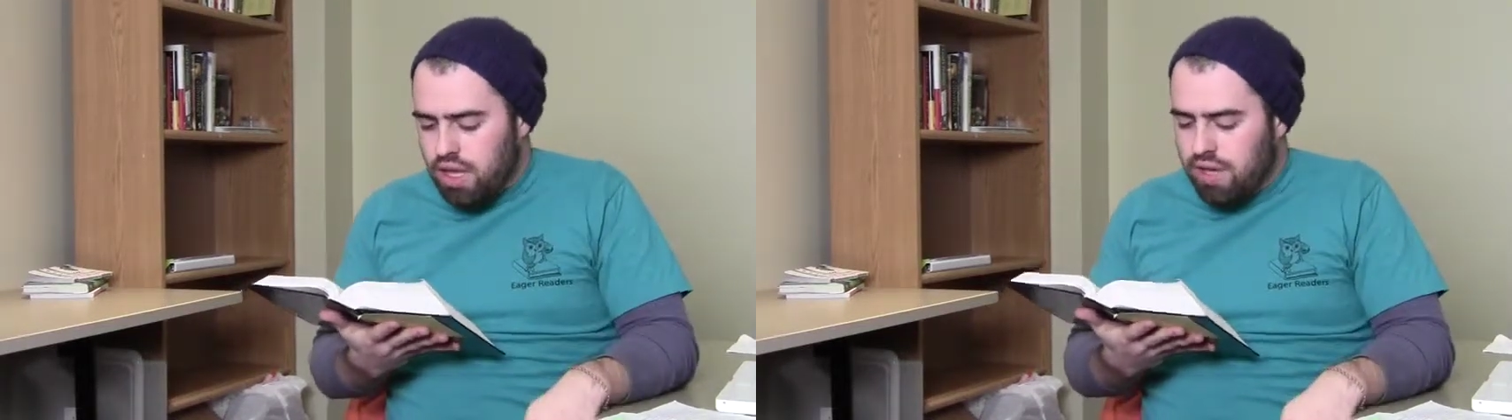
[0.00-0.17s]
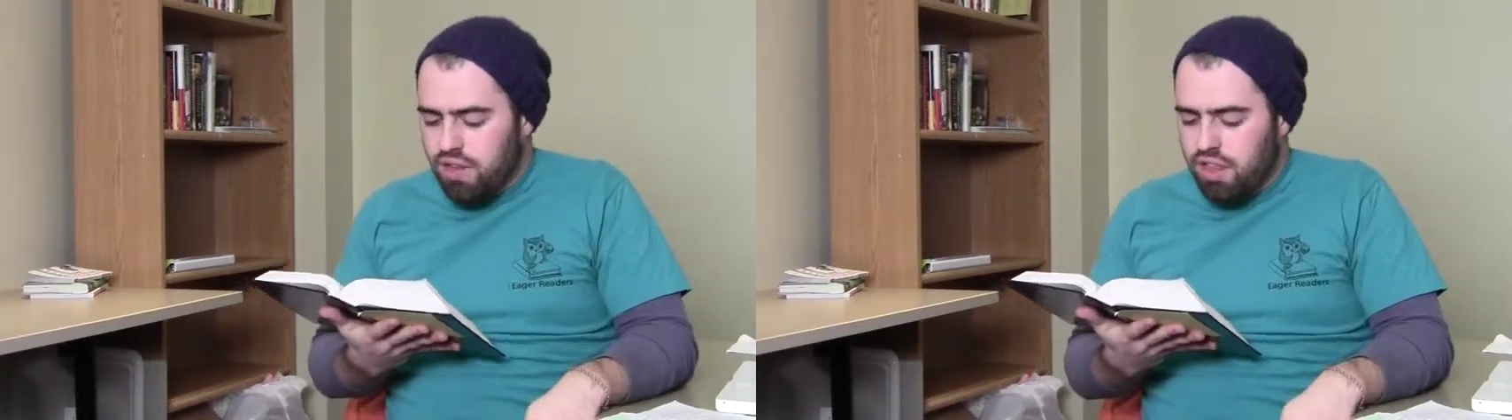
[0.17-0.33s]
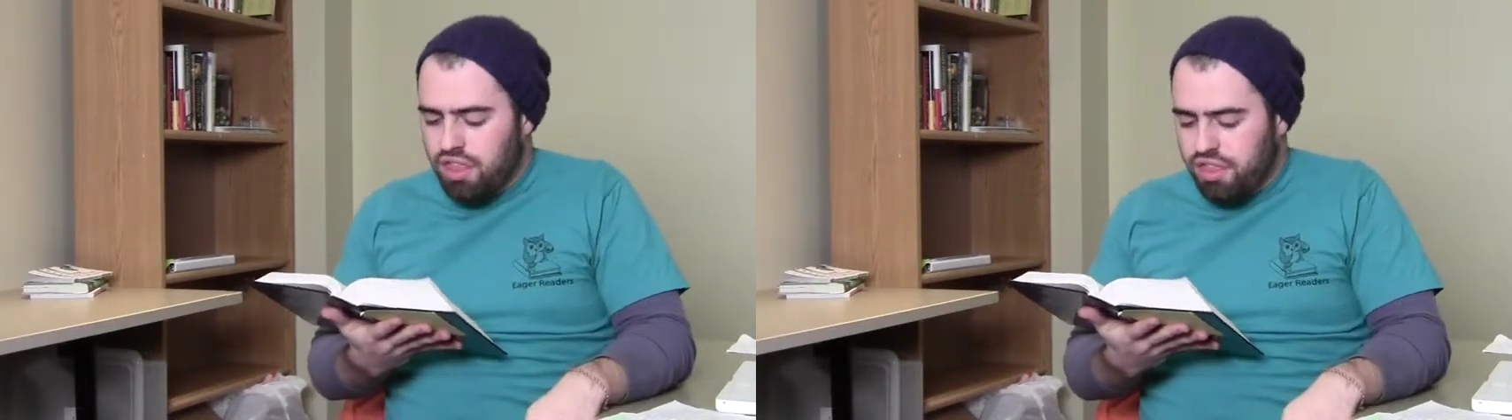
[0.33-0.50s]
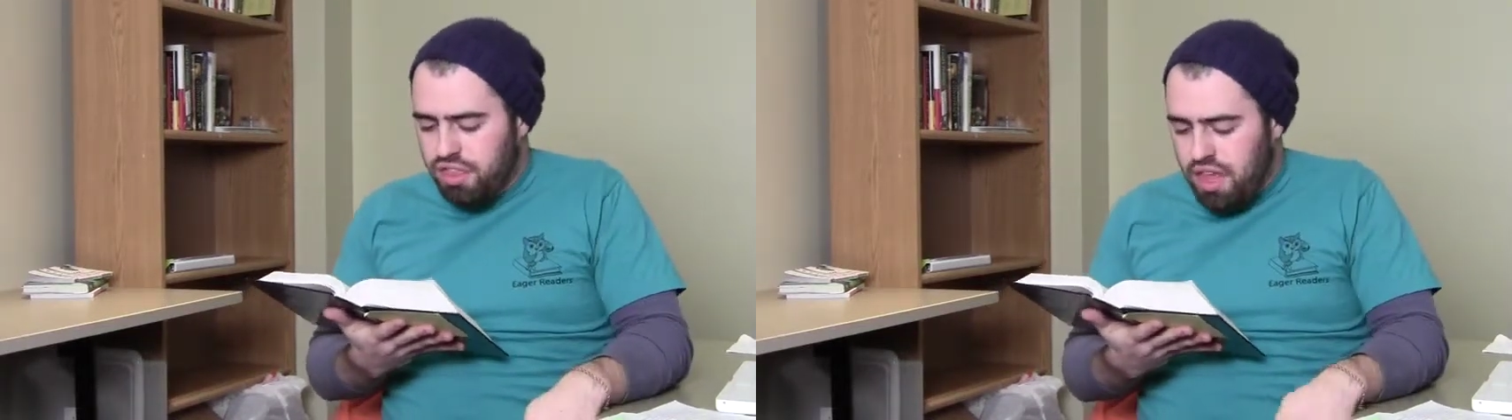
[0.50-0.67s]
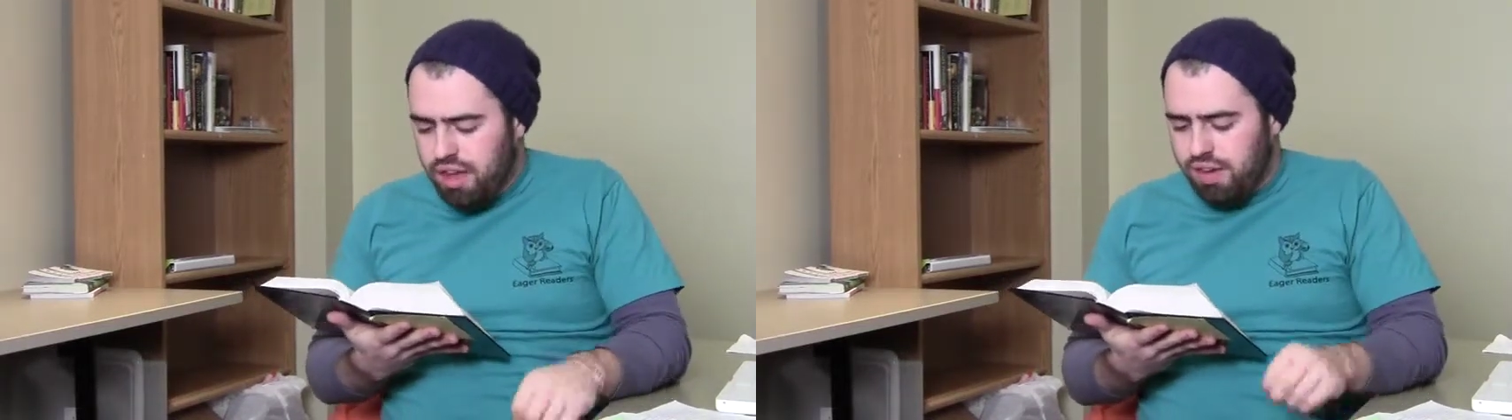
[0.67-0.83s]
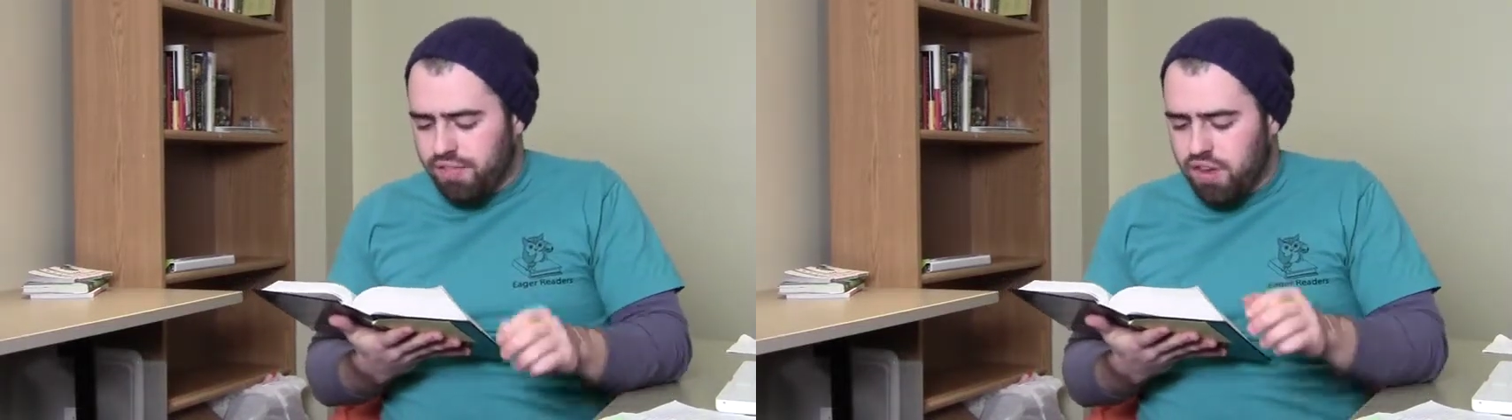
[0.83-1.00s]
even
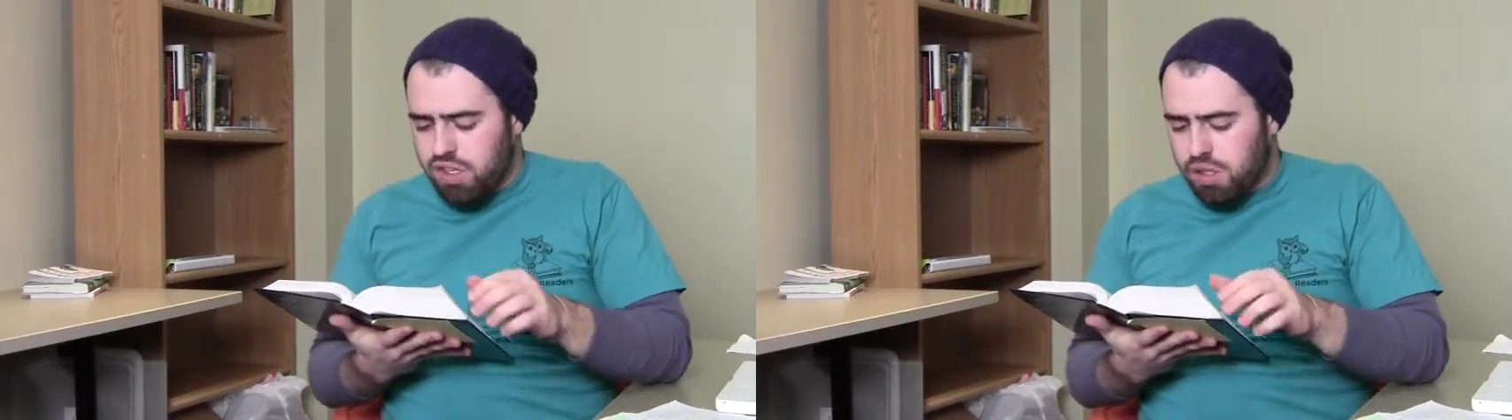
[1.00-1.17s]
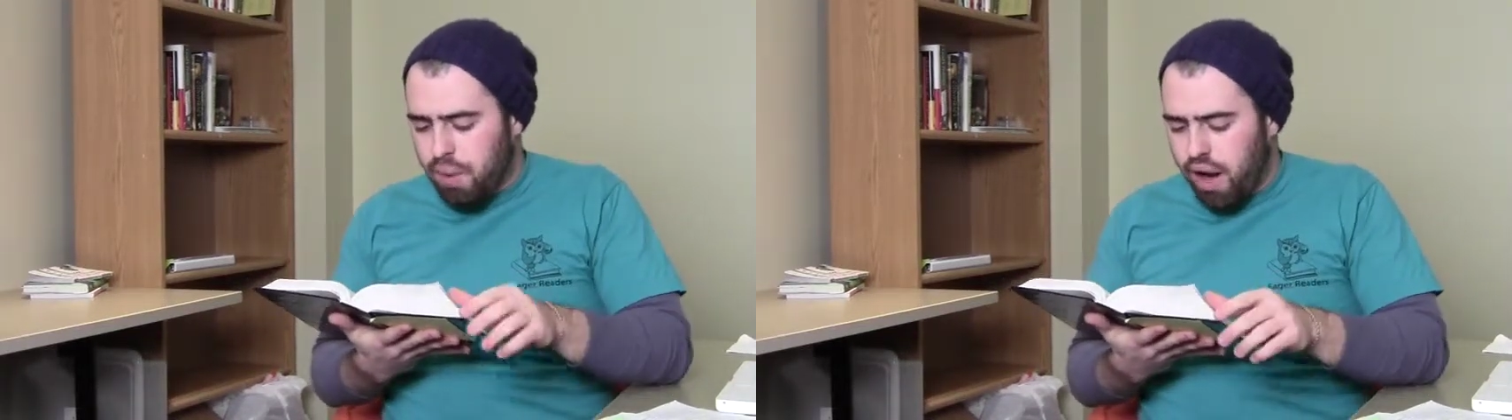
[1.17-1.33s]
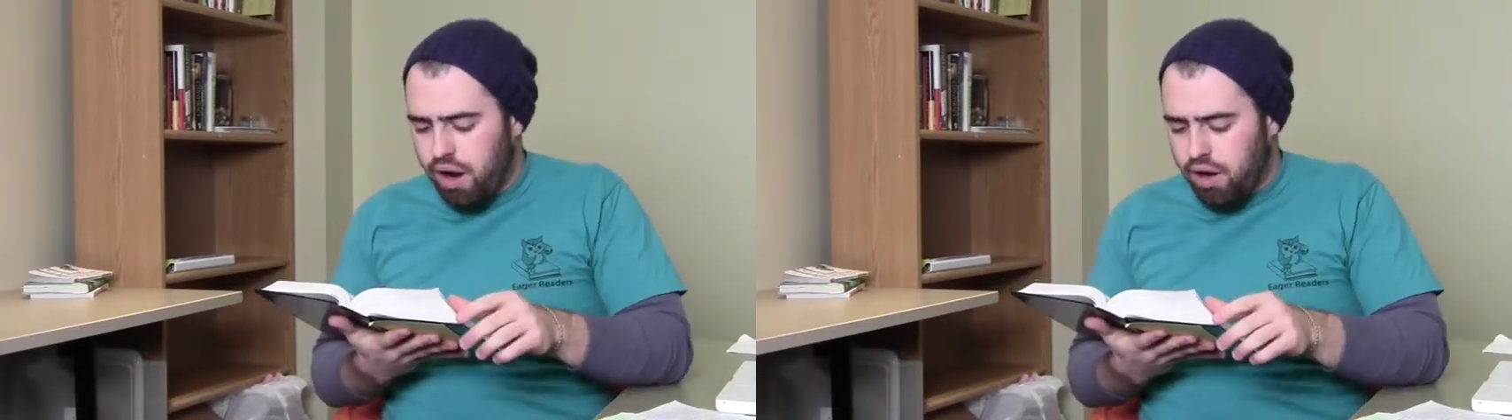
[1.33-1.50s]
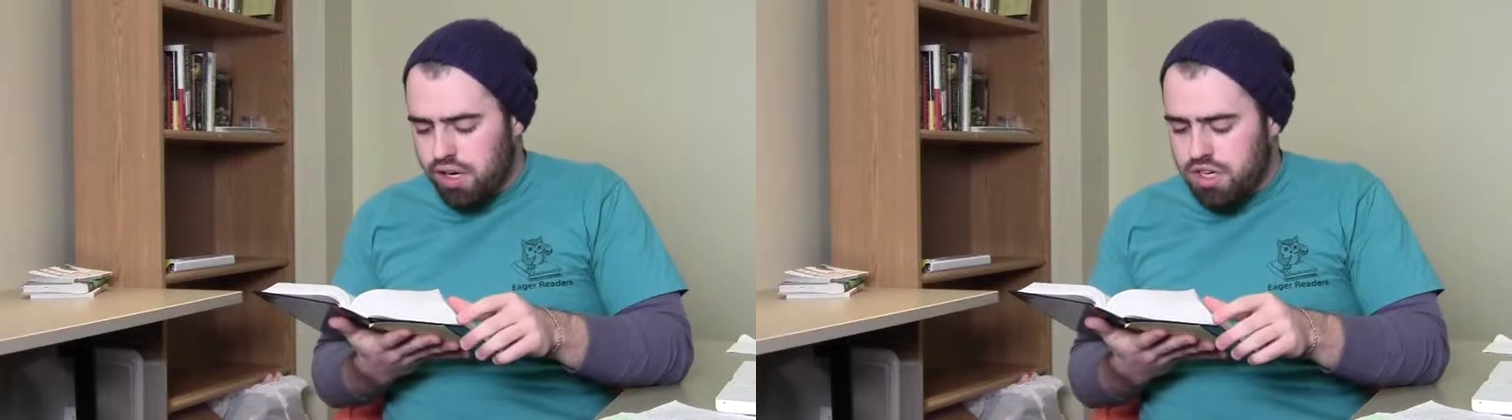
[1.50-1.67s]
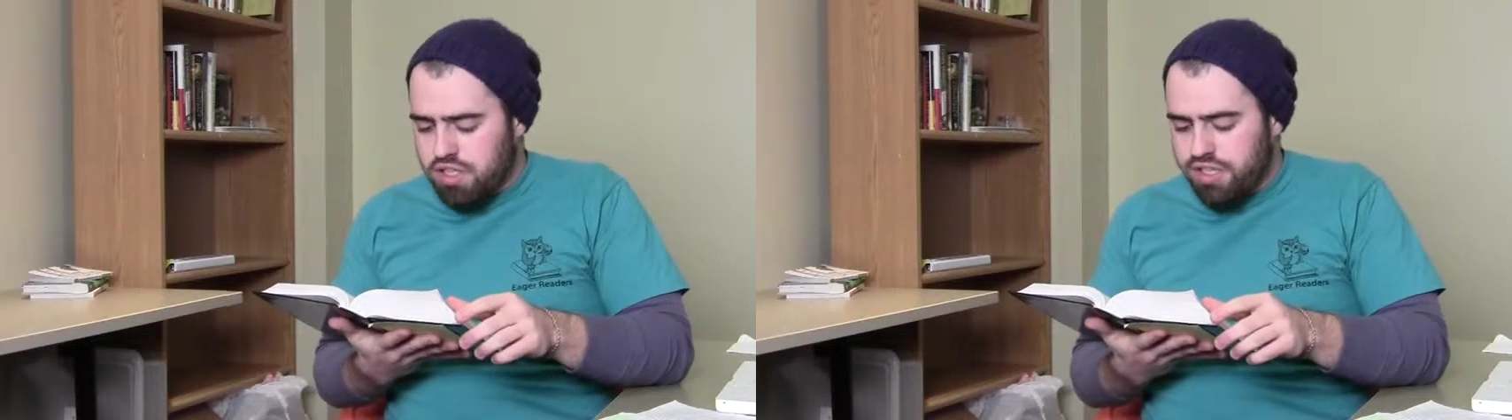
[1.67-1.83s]
think of conspiring to